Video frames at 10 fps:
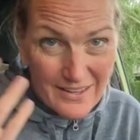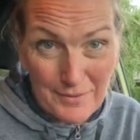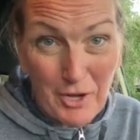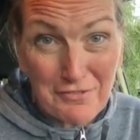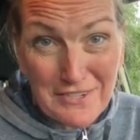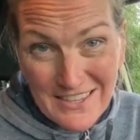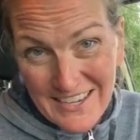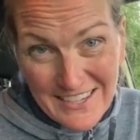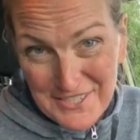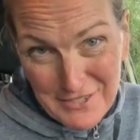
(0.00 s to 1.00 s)
And I'm off to the
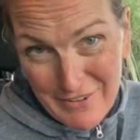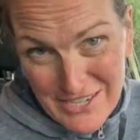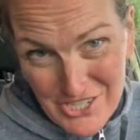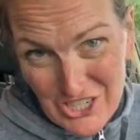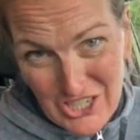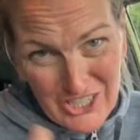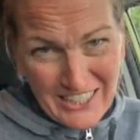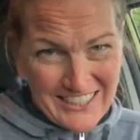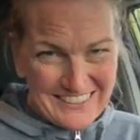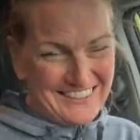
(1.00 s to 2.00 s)
next adventure.
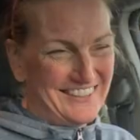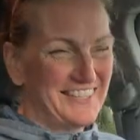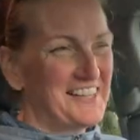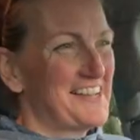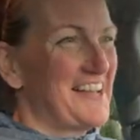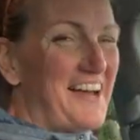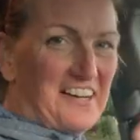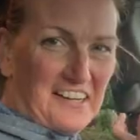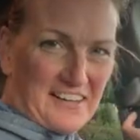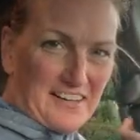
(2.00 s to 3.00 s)

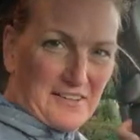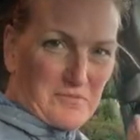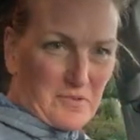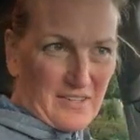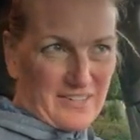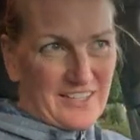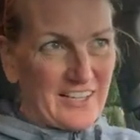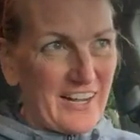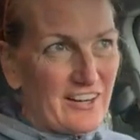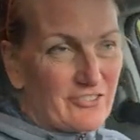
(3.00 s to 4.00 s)

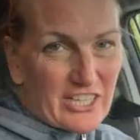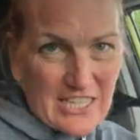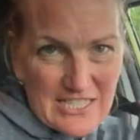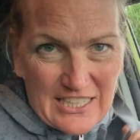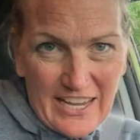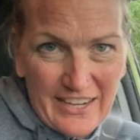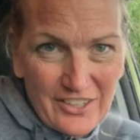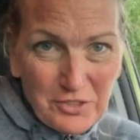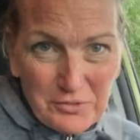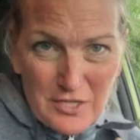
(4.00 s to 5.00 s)
Gonna head over to Kitsilano